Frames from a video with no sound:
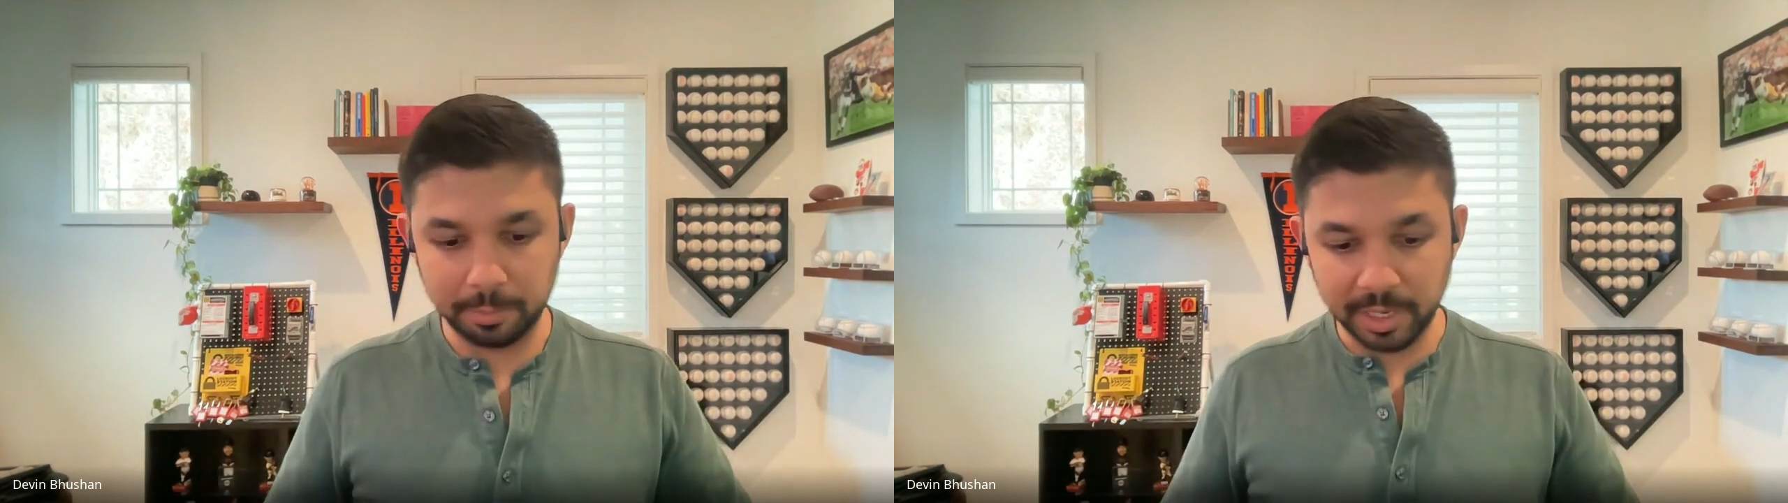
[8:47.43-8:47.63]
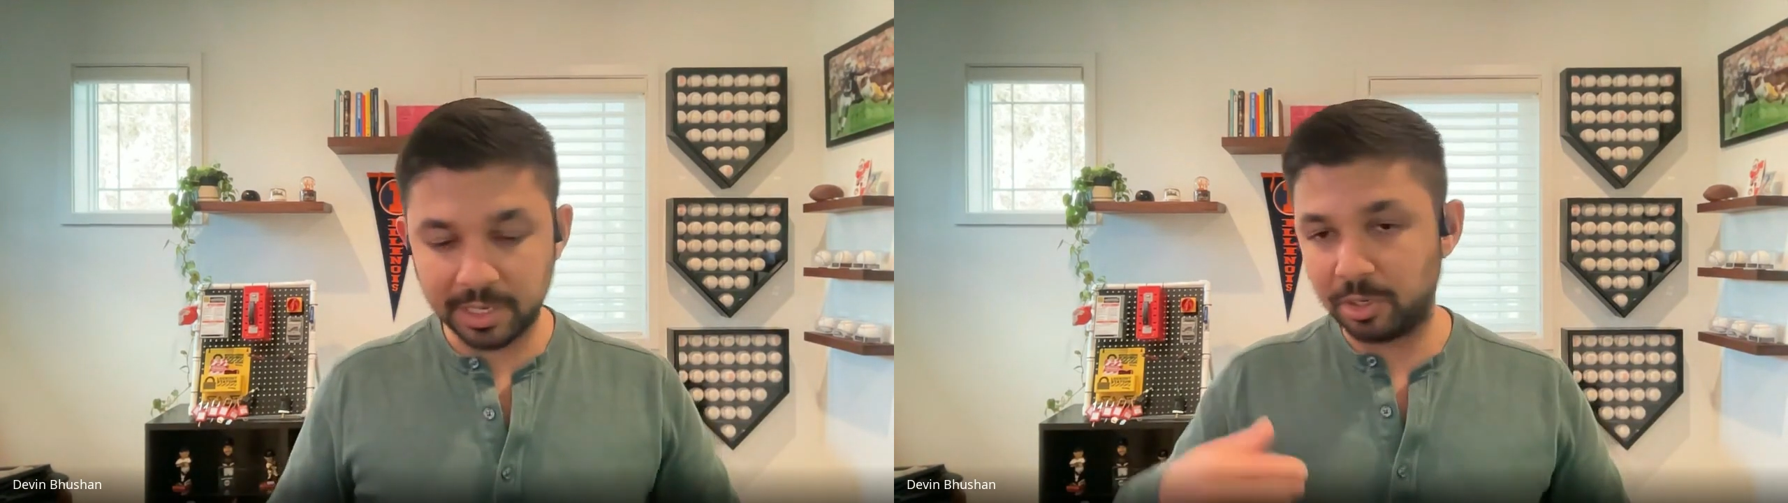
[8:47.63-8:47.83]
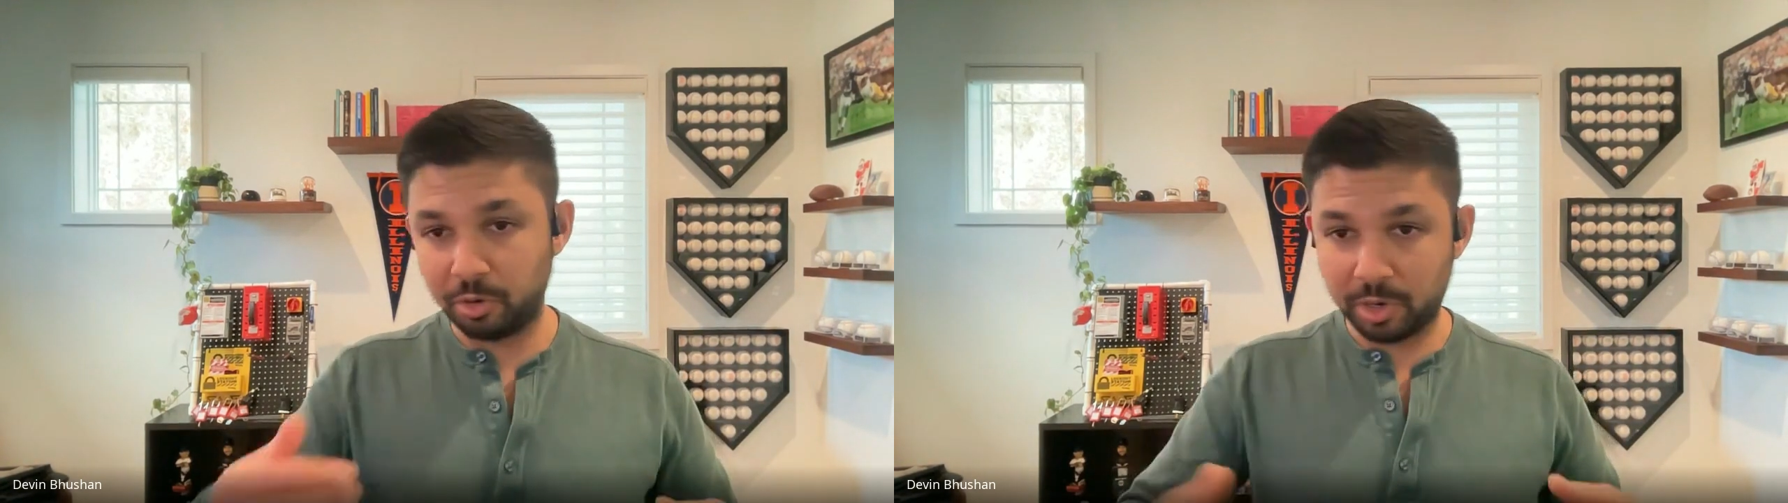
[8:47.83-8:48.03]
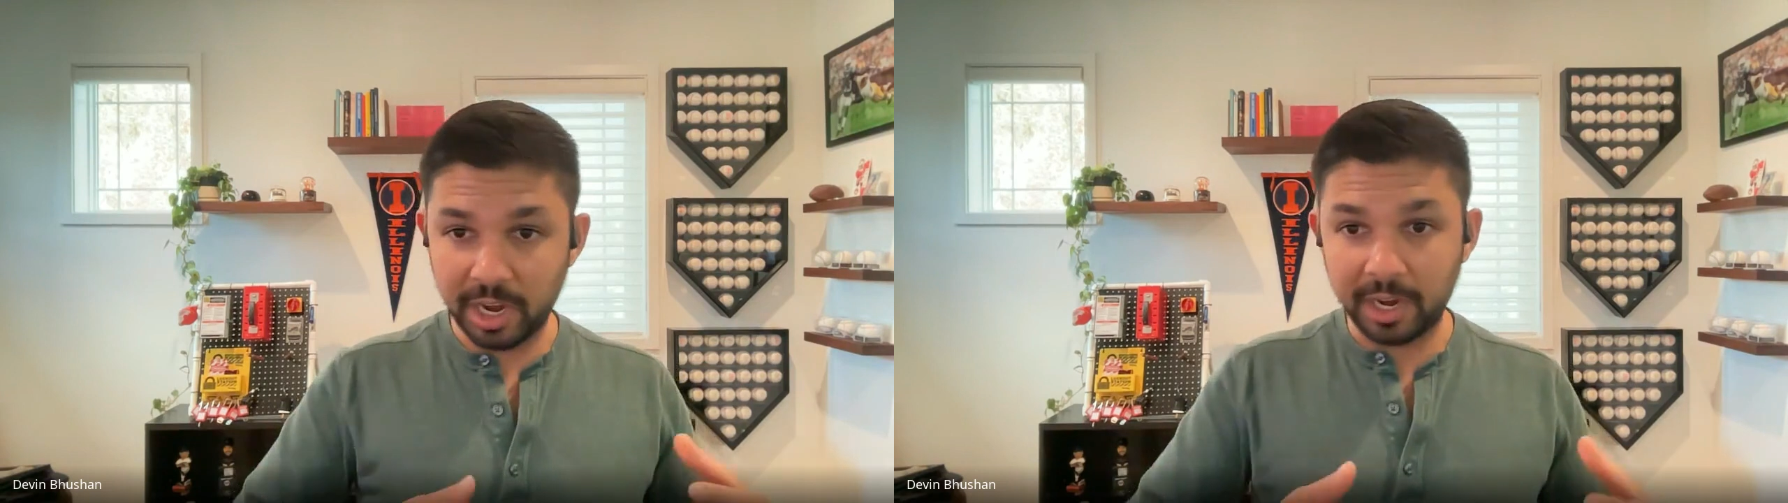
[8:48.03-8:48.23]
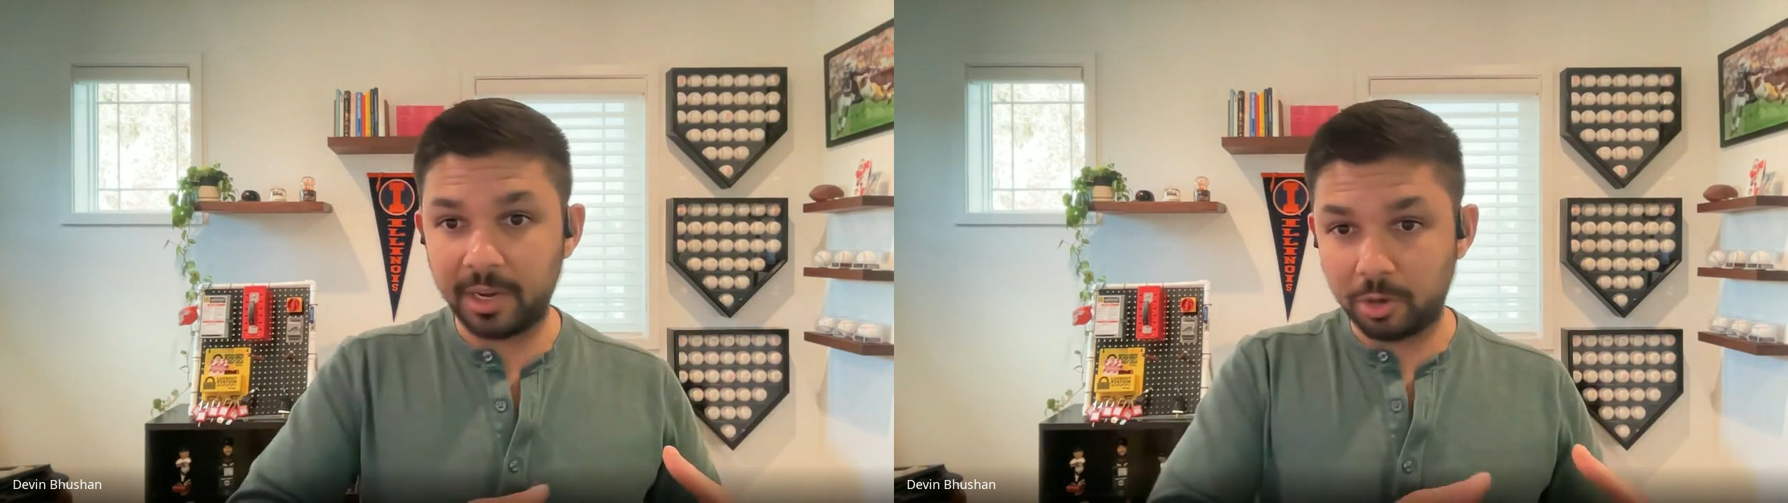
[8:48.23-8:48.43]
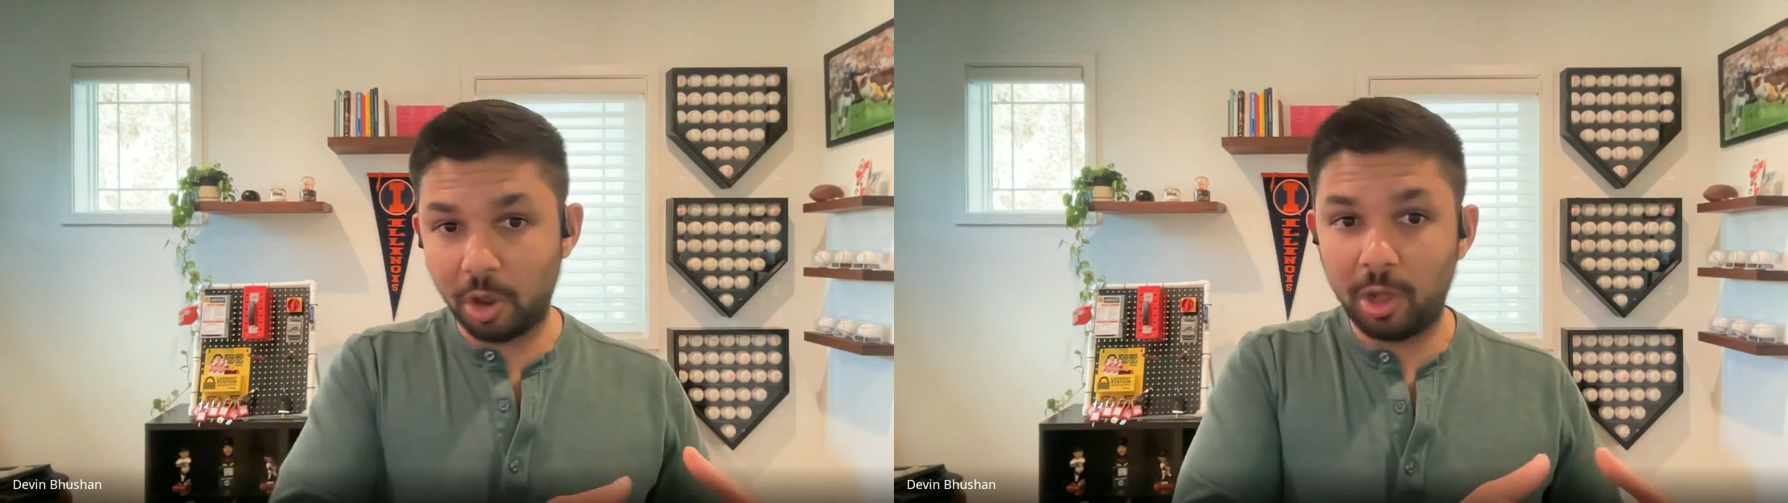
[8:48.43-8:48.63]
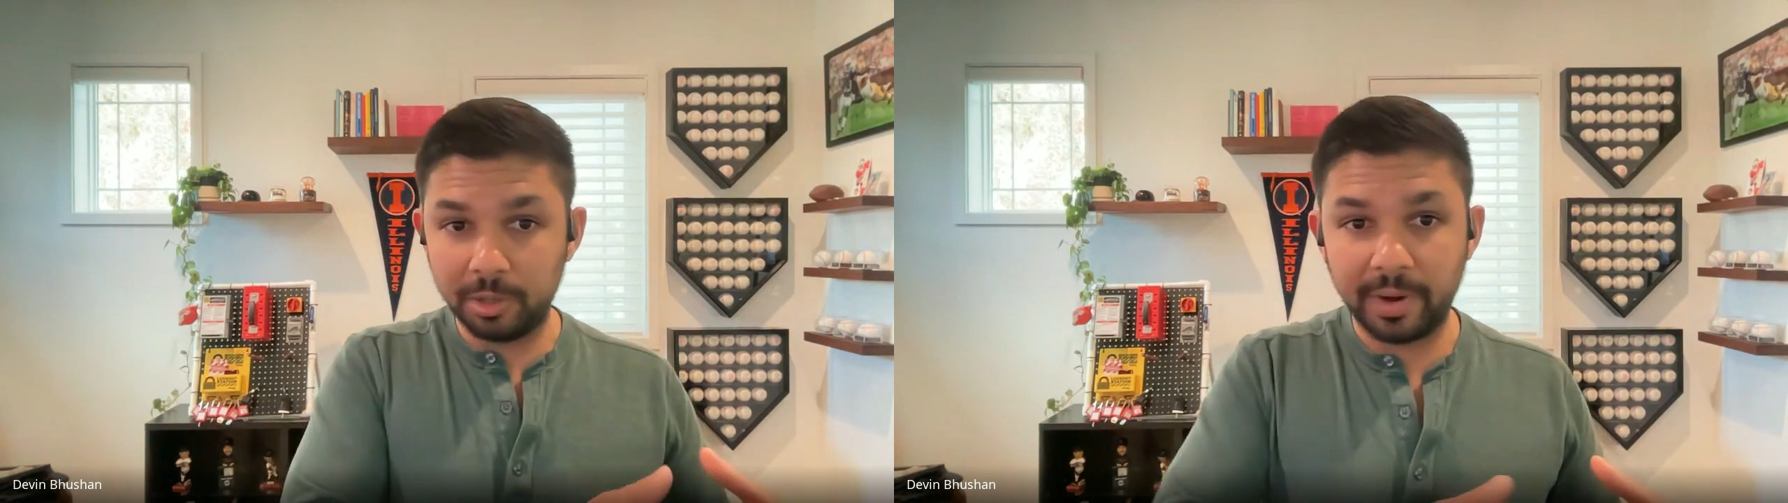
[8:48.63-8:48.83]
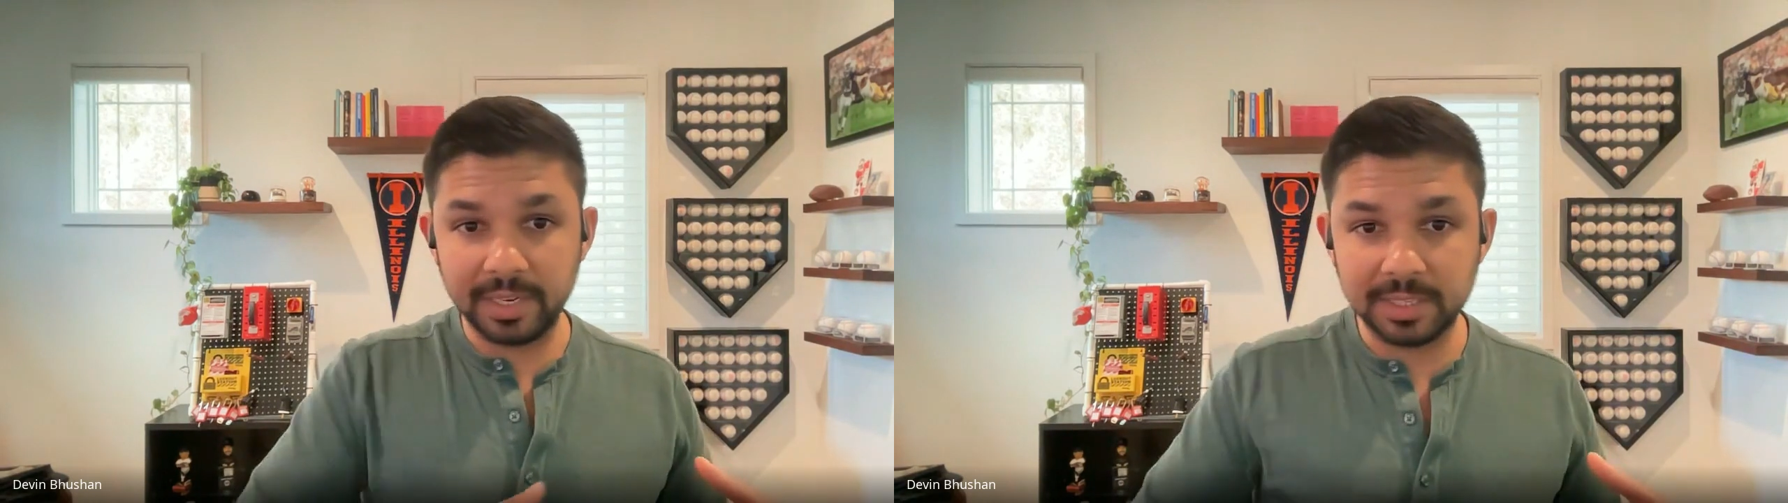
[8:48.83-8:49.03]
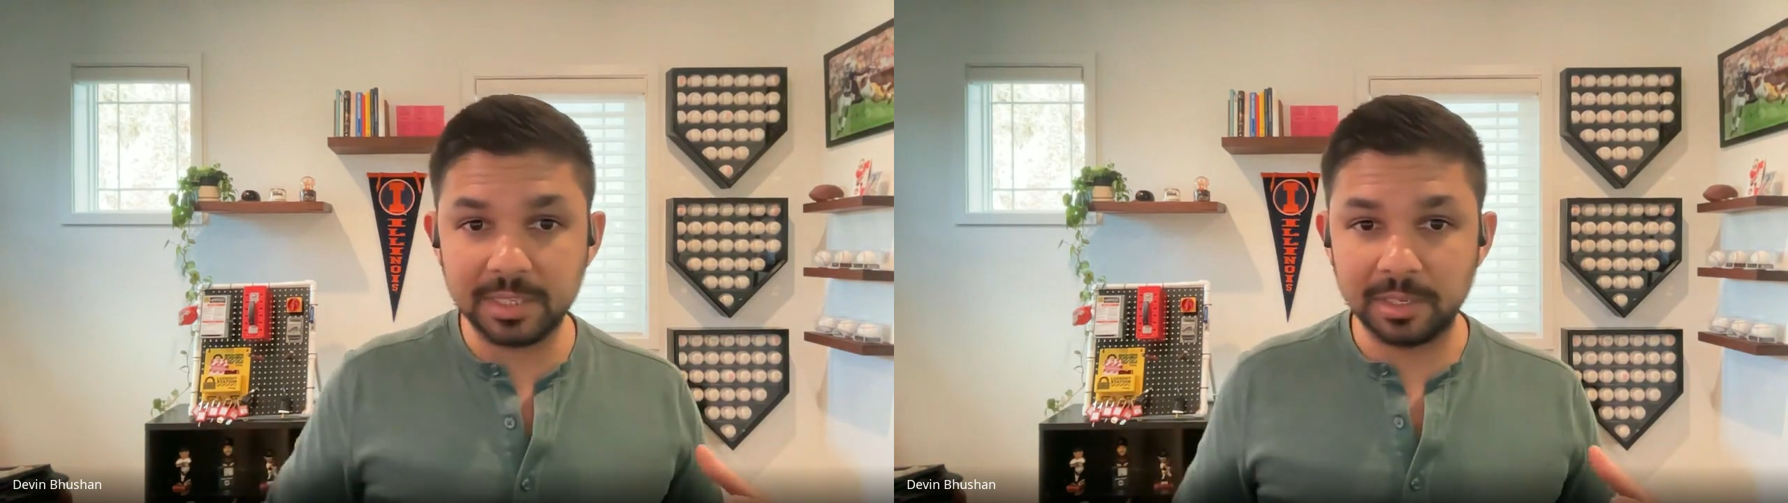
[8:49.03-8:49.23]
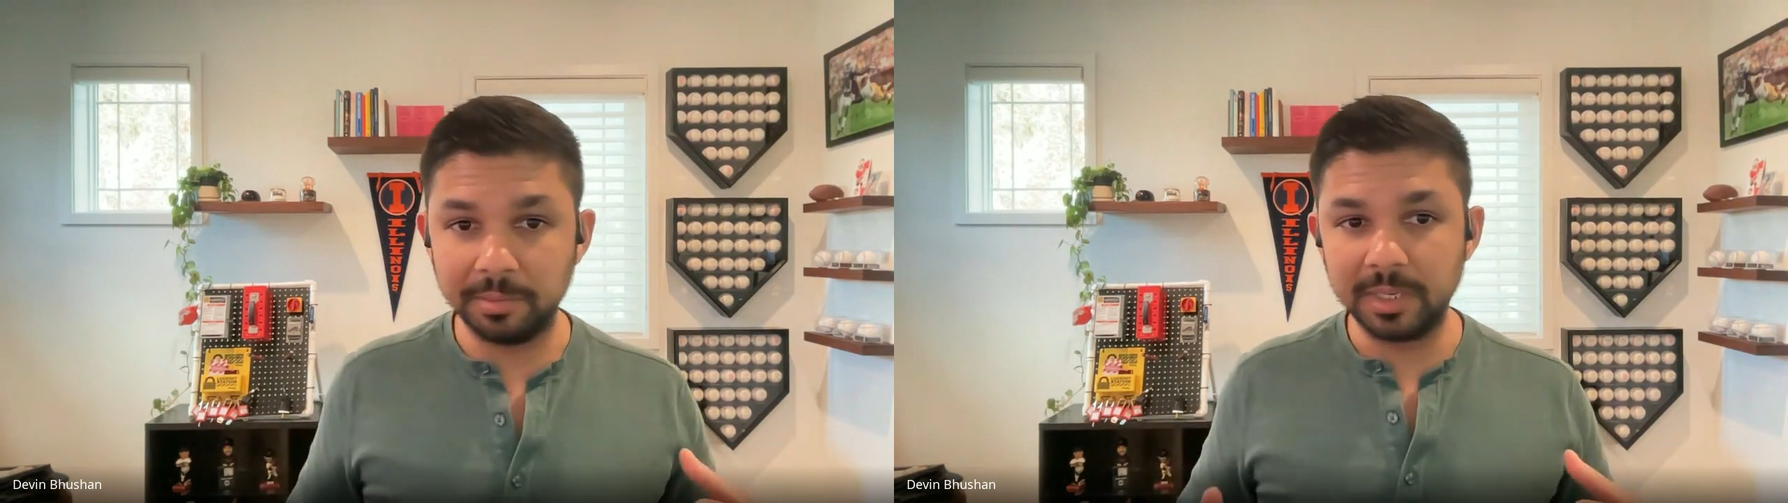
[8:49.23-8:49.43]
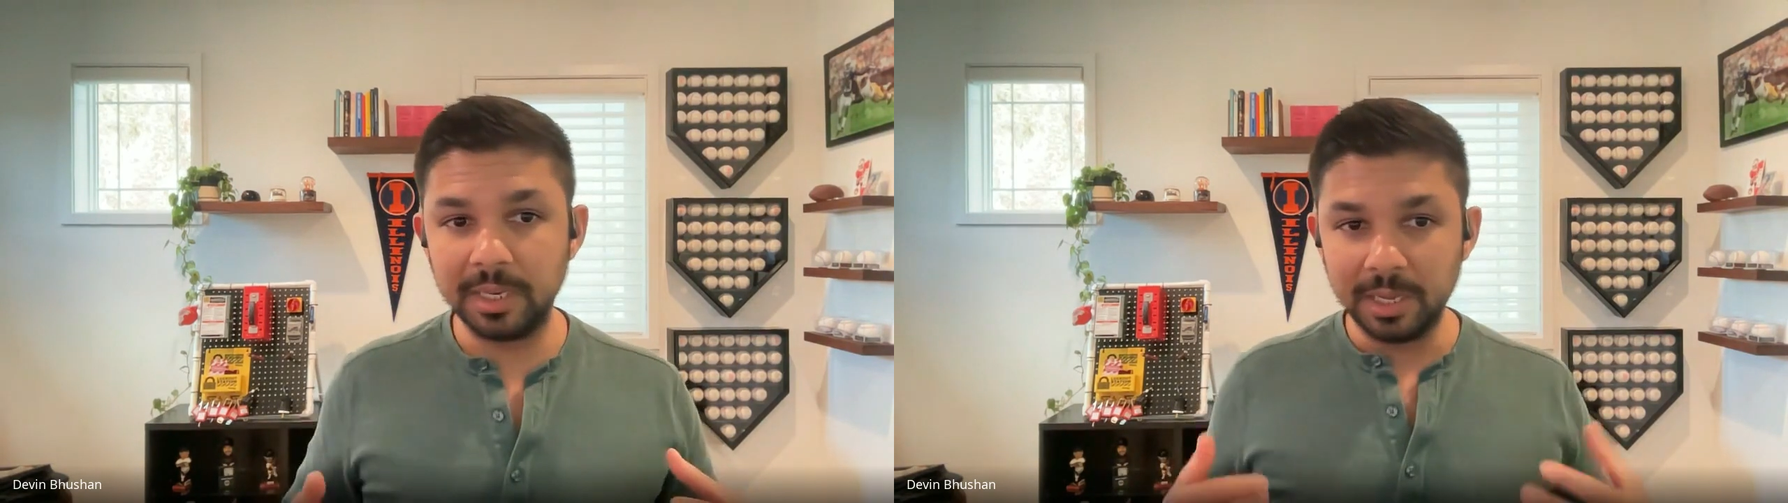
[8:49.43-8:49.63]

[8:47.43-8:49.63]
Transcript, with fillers: place and you connect it to all the right systems,